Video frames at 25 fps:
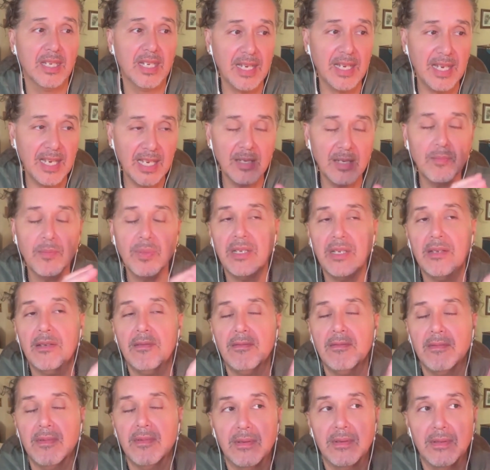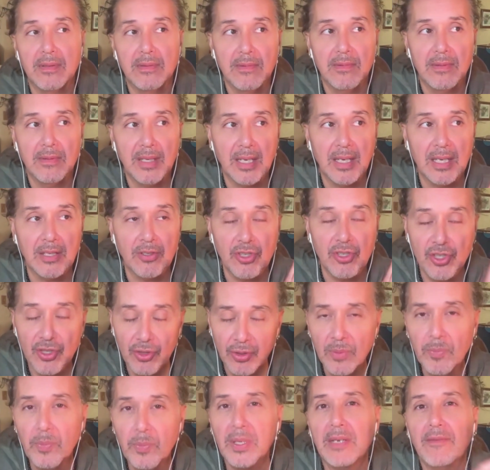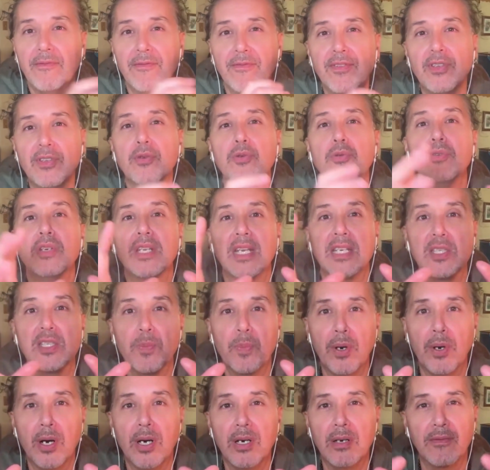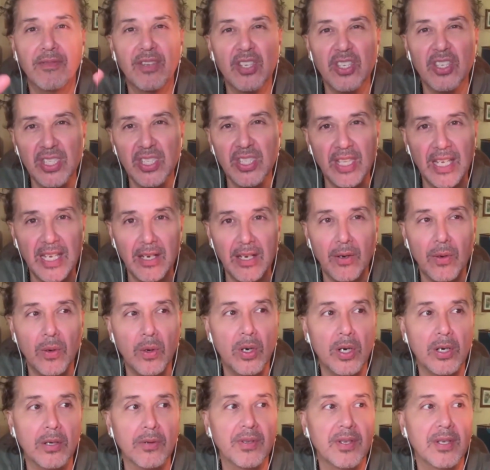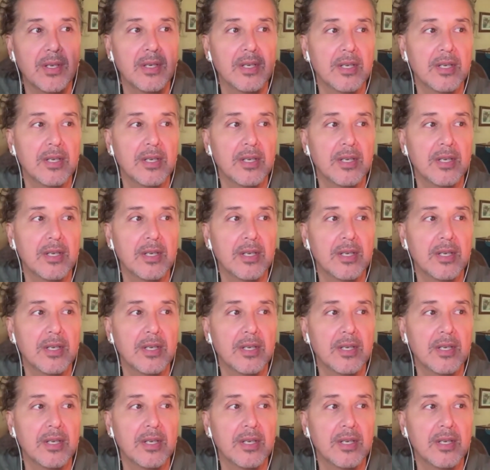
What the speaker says: can be and should be viewed as part of this thing called